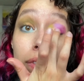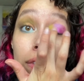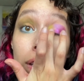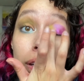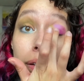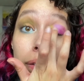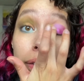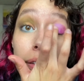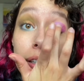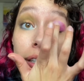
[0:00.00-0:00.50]

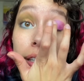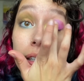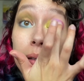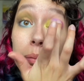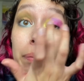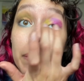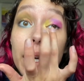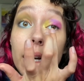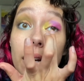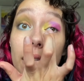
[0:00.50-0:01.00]
We're going to
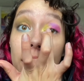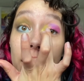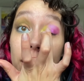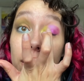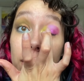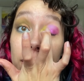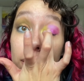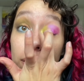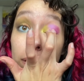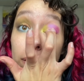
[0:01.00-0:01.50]
marry the
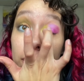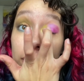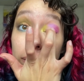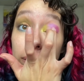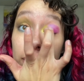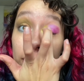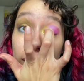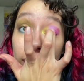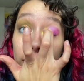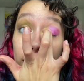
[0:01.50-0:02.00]
two
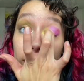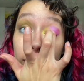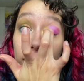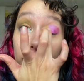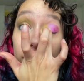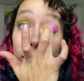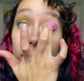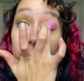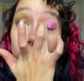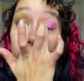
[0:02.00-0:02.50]
right in
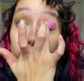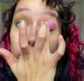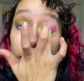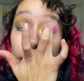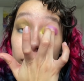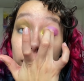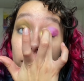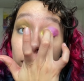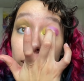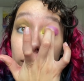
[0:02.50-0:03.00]
that
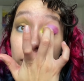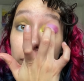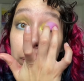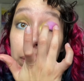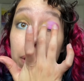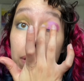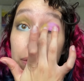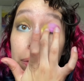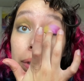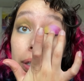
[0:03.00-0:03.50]
little in
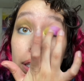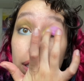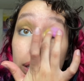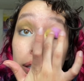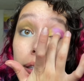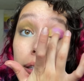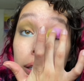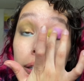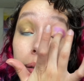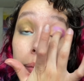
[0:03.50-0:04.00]

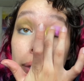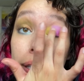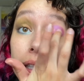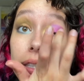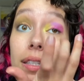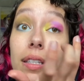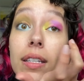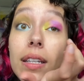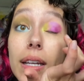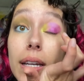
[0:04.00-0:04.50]
between no
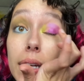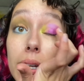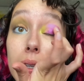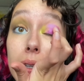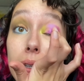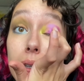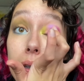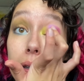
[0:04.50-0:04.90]
man's land.